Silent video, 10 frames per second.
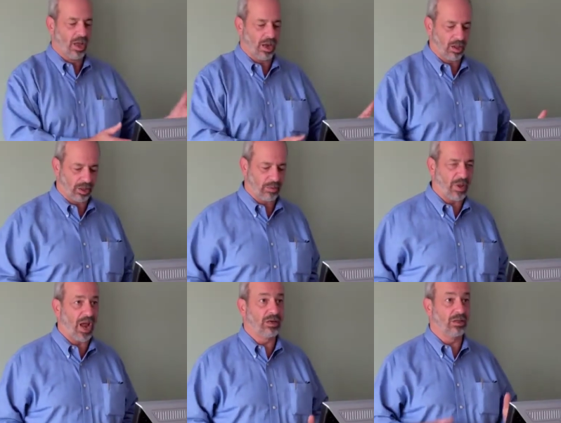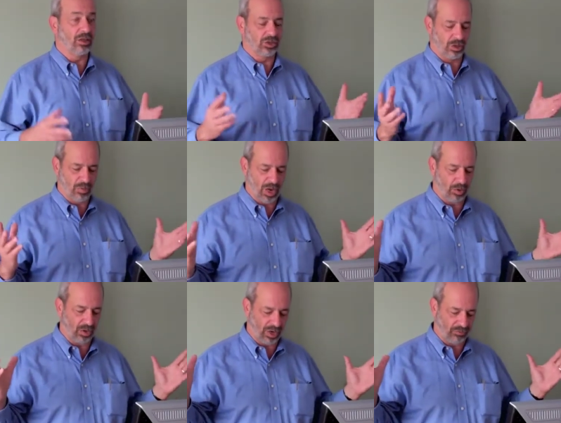and I'll get back to this in a
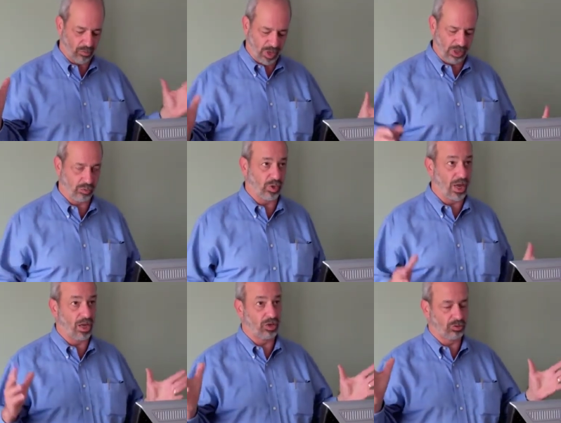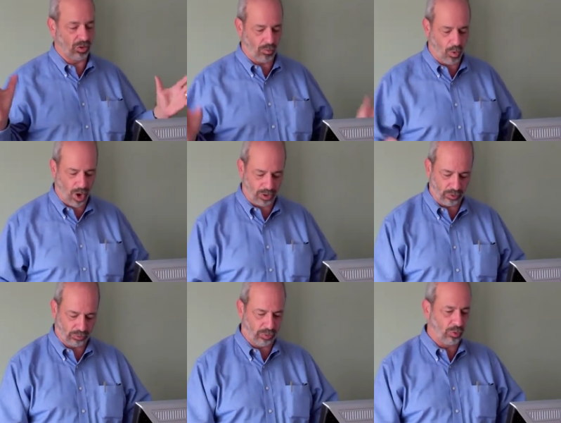minute, in a few minutes when I sort of walk
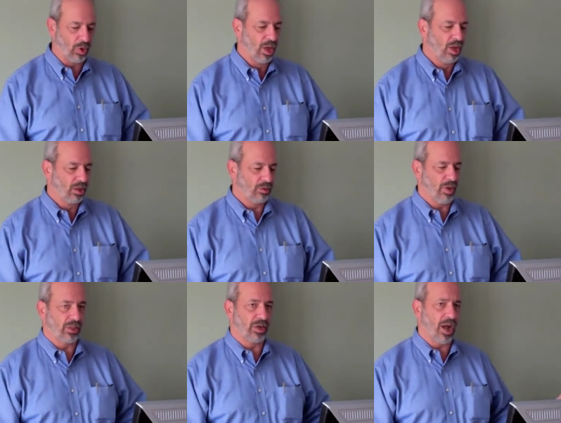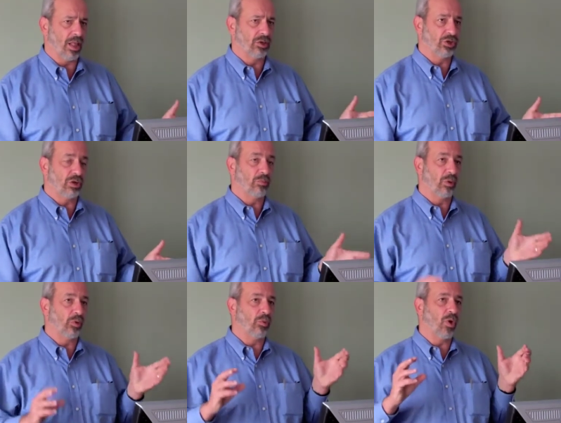you through the methodology.
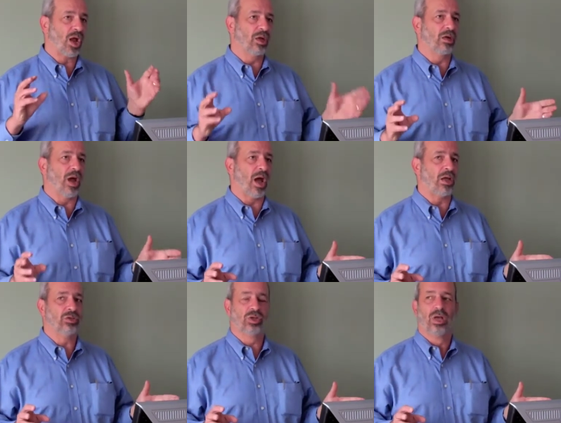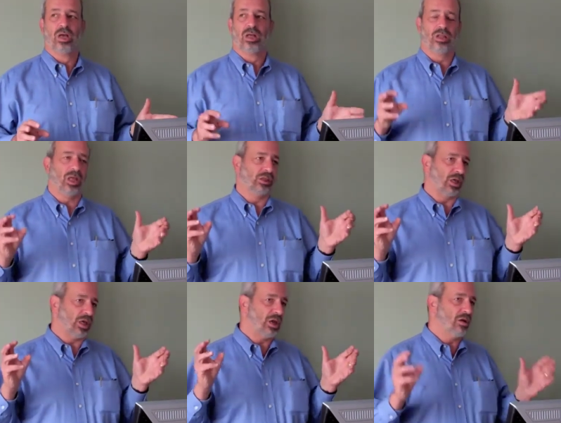But we recognize that
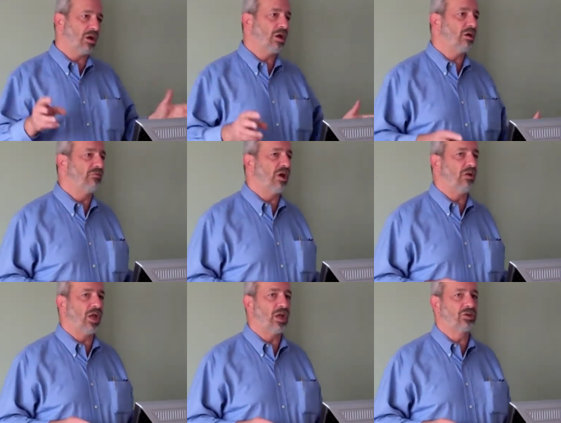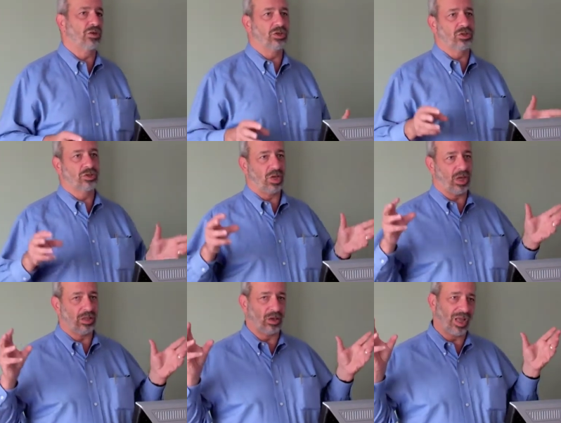the year-to-year -year variations
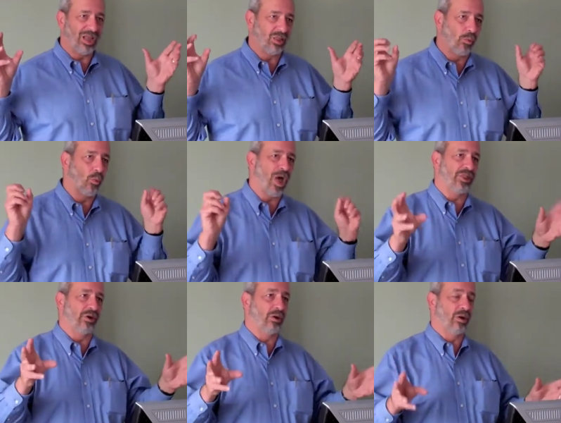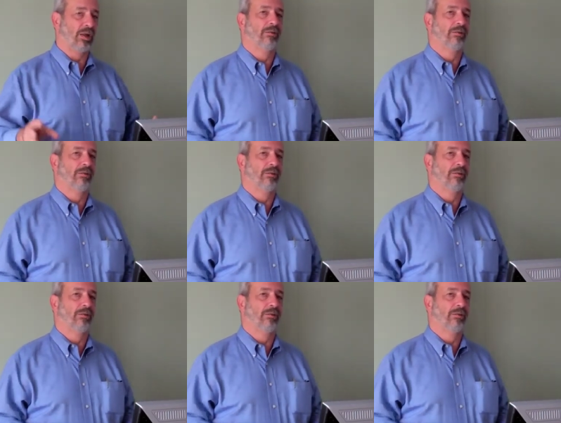in the, in the weather